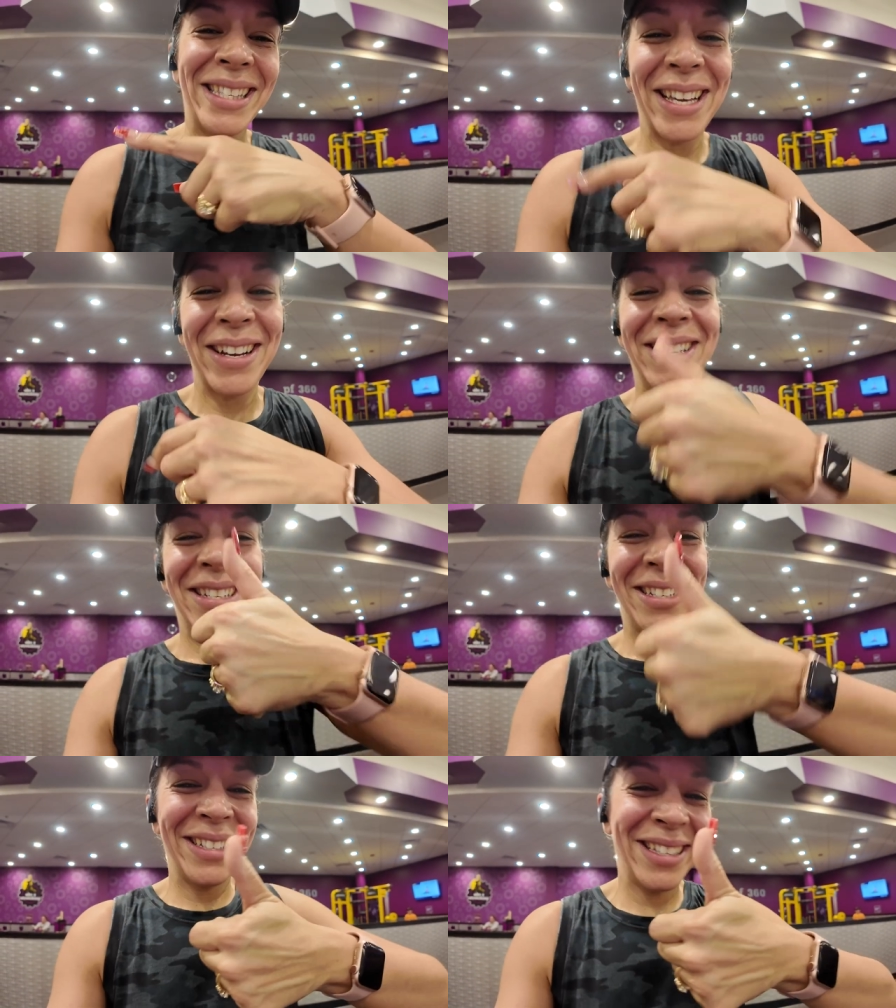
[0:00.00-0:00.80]
So,
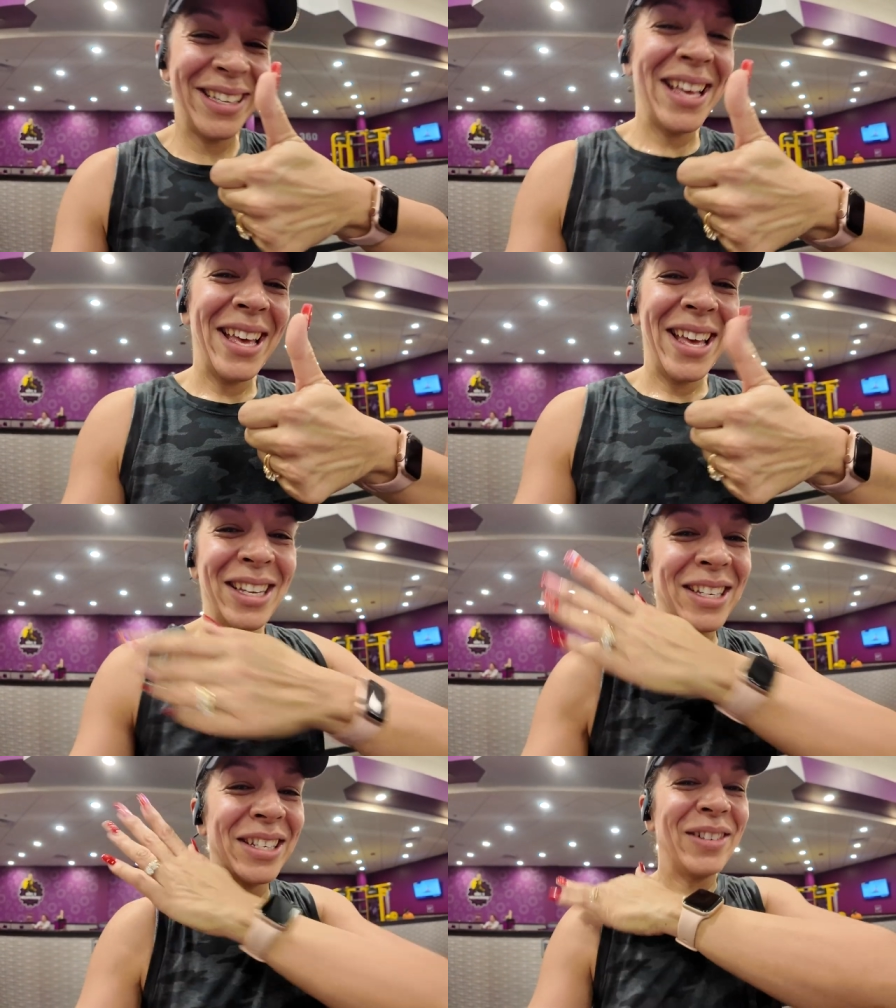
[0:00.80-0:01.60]

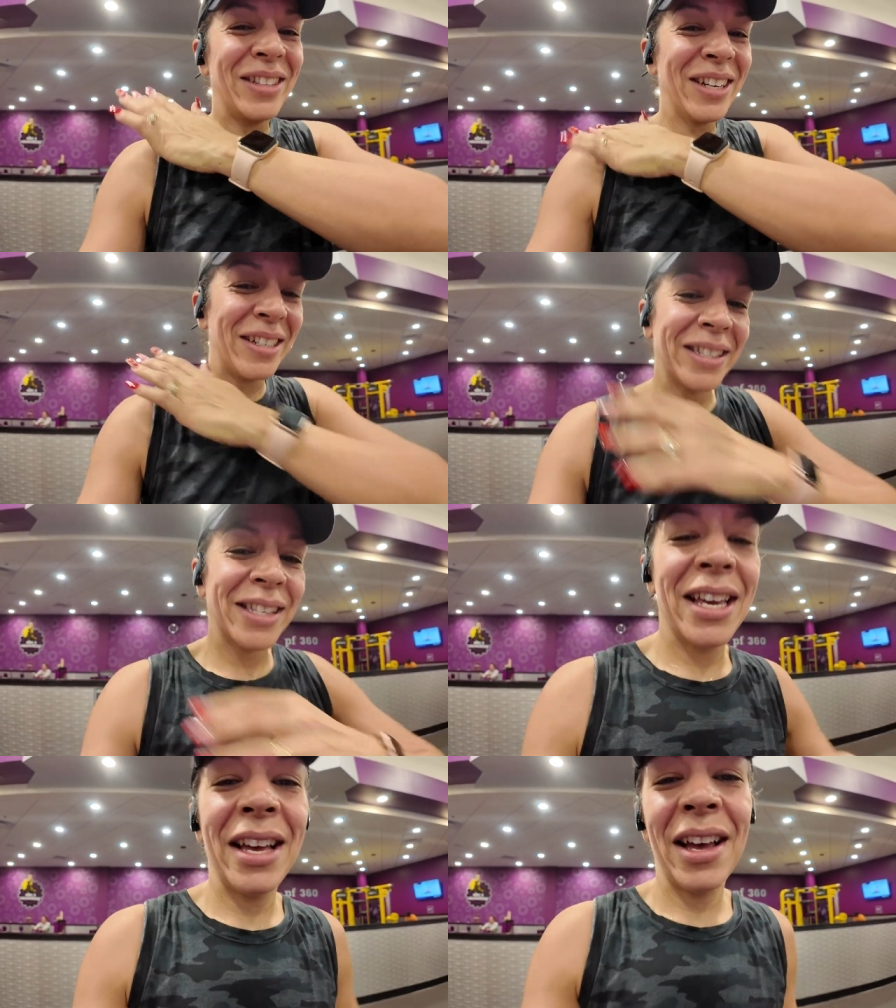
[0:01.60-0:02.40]
shoulders.
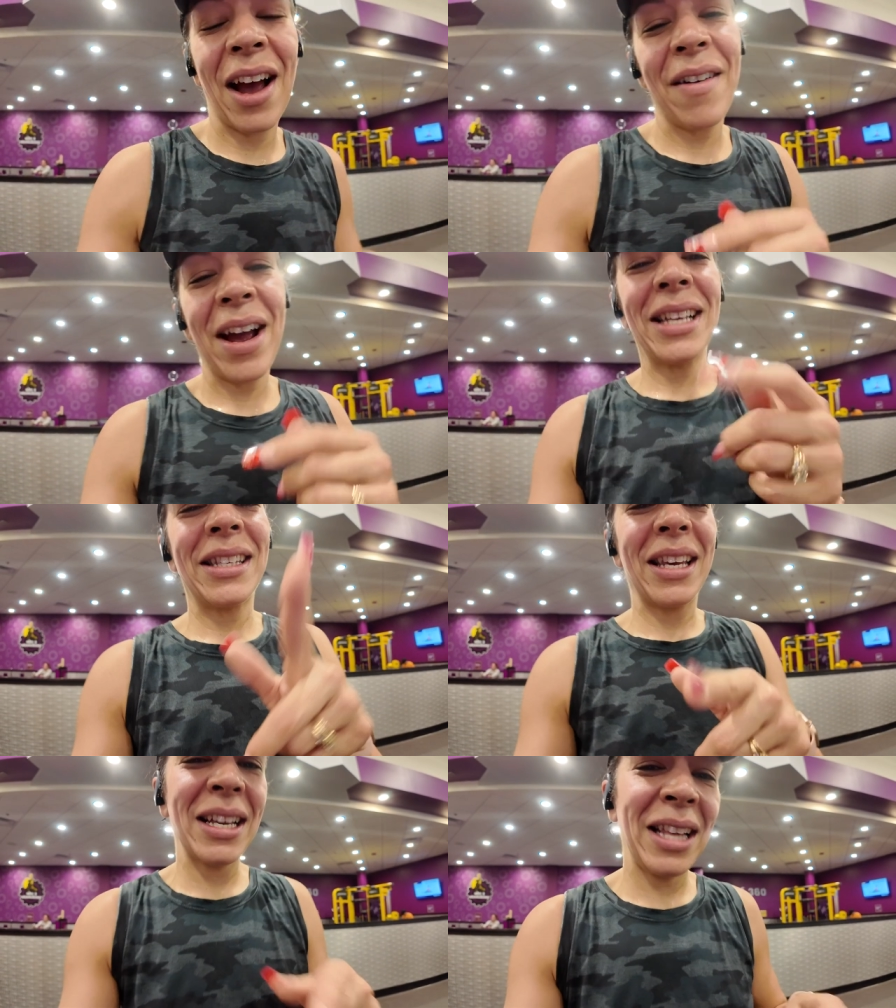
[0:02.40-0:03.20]
All right,
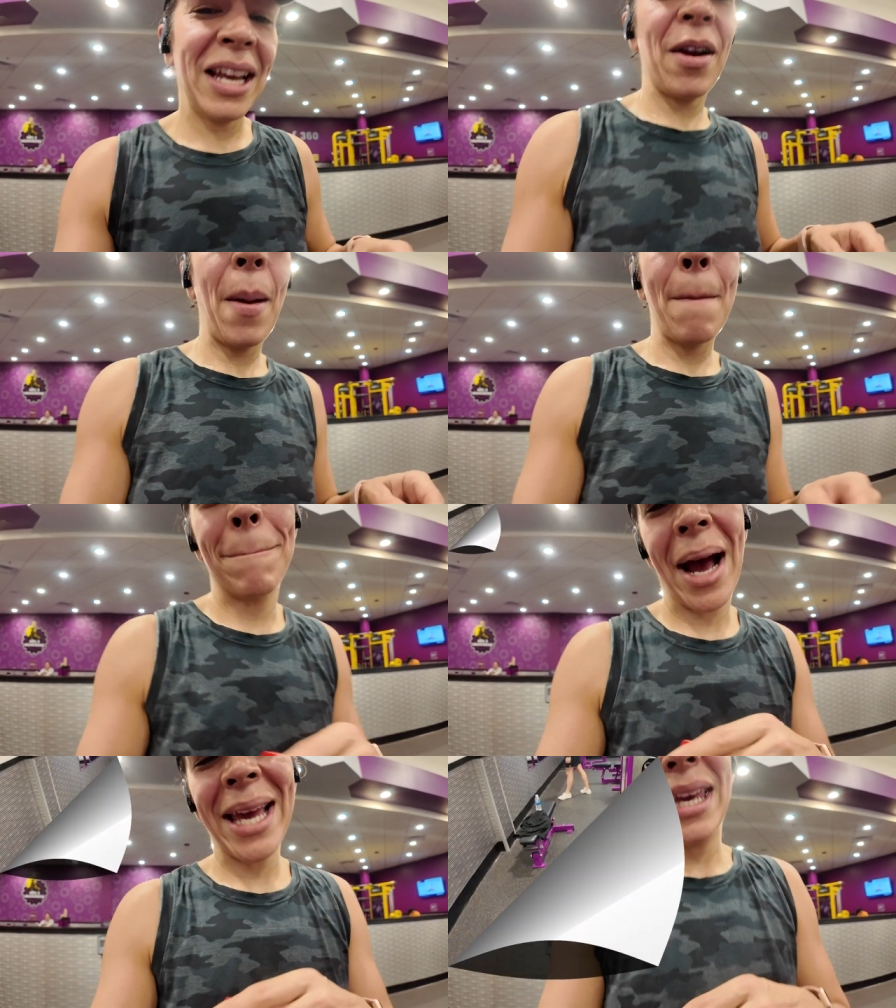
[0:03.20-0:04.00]
see you guys later.
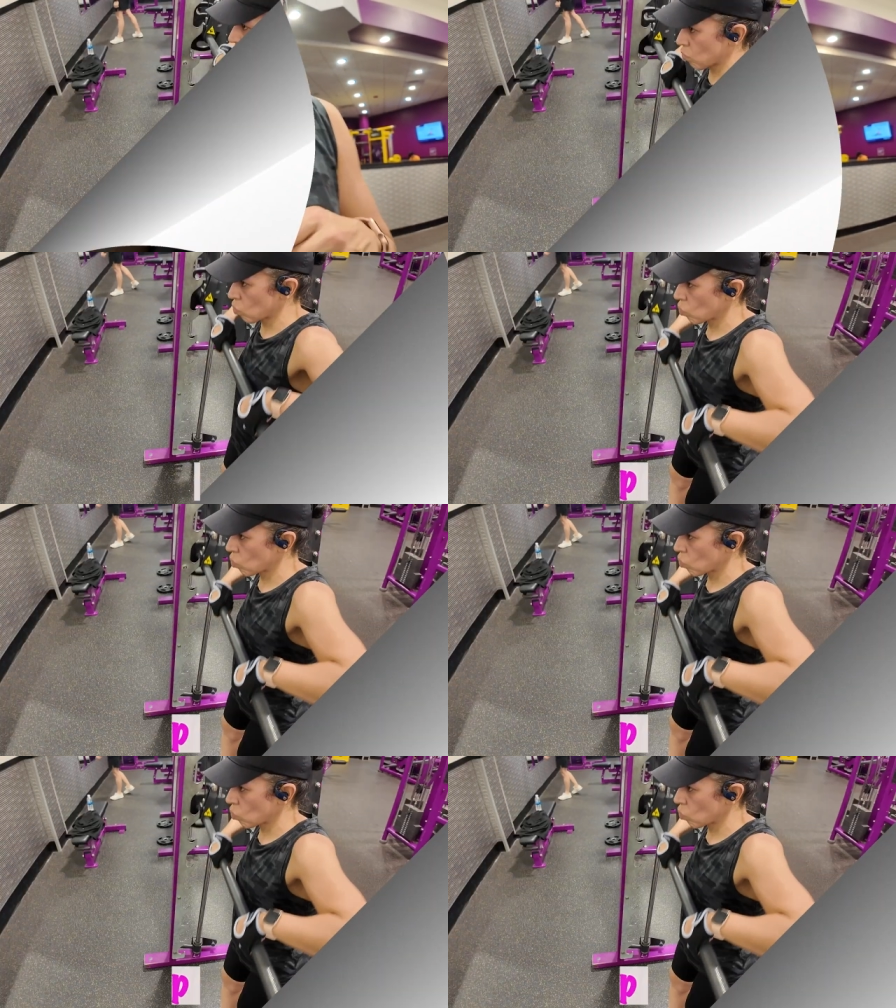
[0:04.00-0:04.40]
Bye.